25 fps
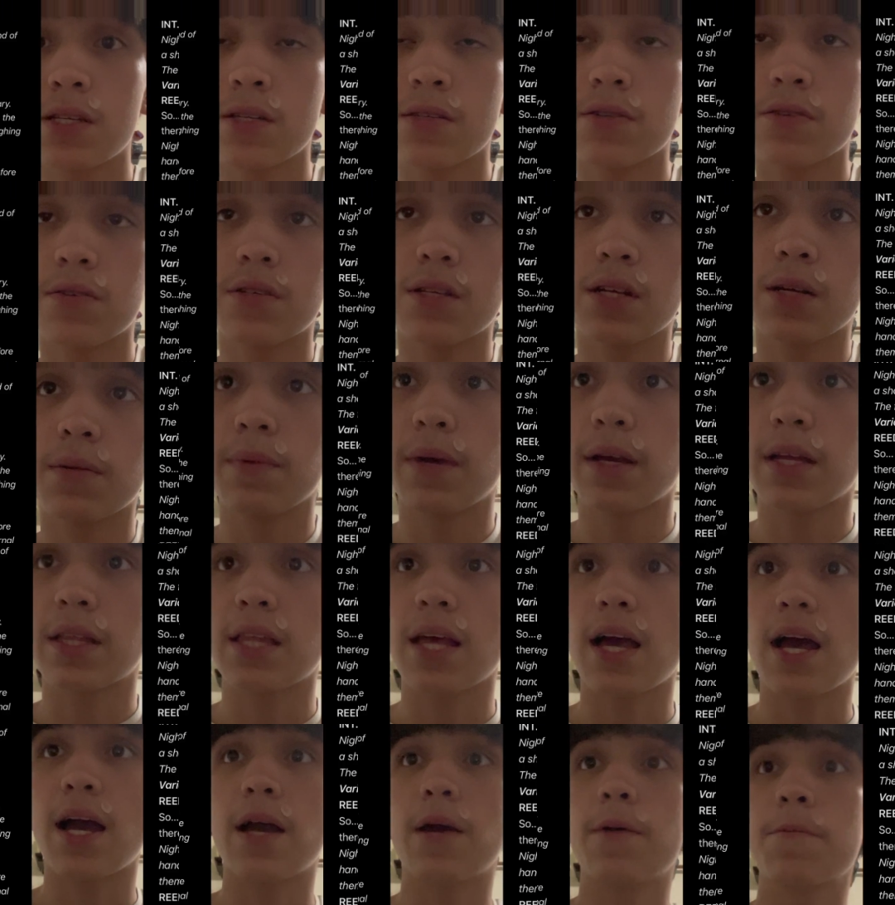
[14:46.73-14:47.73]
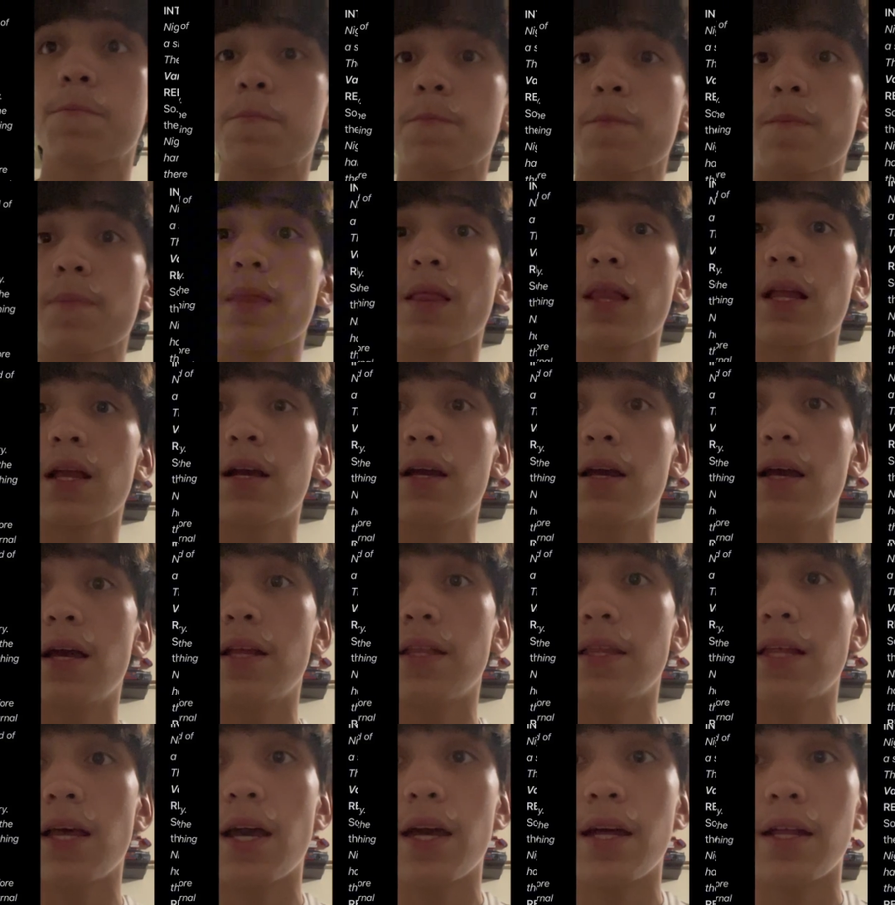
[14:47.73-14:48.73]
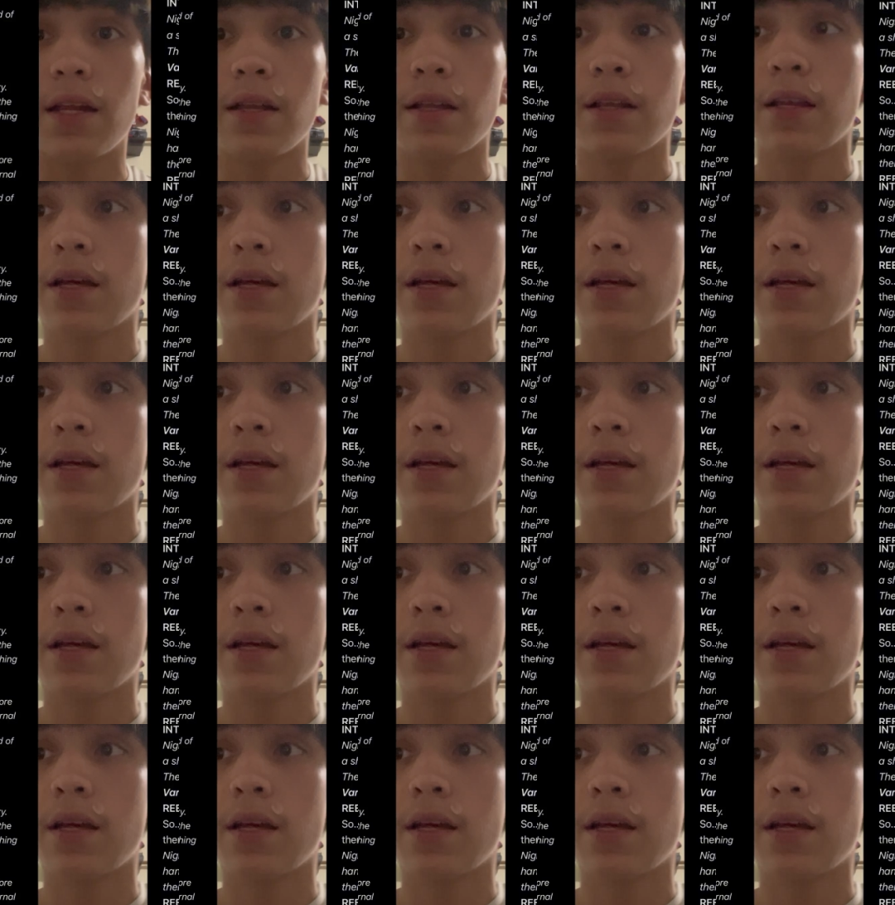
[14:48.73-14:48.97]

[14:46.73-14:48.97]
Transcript: or something like that. And then